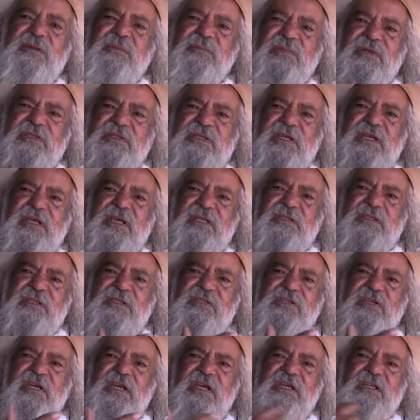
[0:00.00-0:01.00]
But they had the
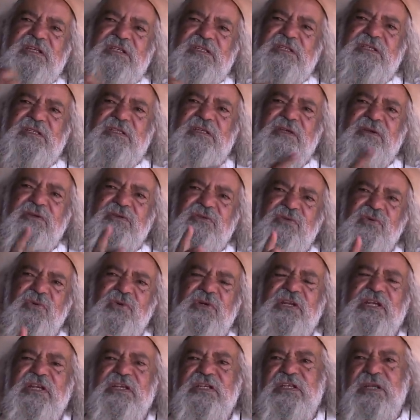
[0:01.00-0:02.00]
chains, they was all
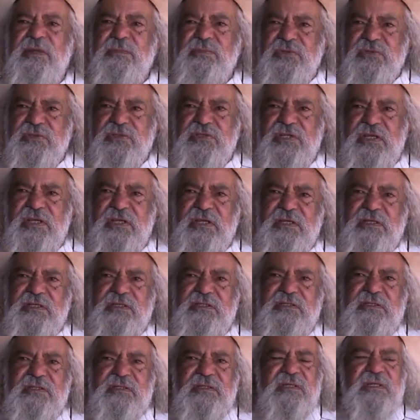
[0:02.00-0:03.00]
linked up with
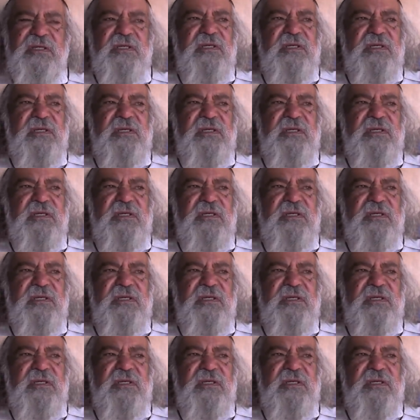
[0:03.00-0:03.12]
chains.